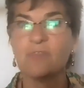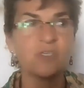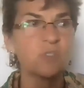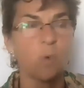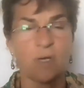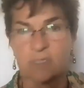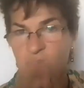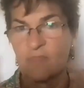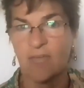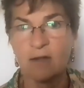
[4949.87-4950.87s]
this
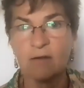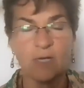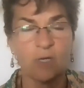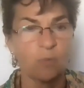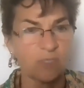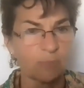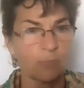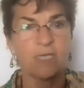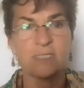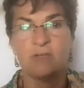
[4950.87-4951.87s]
was there, it was
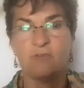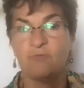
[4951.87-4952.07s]
present,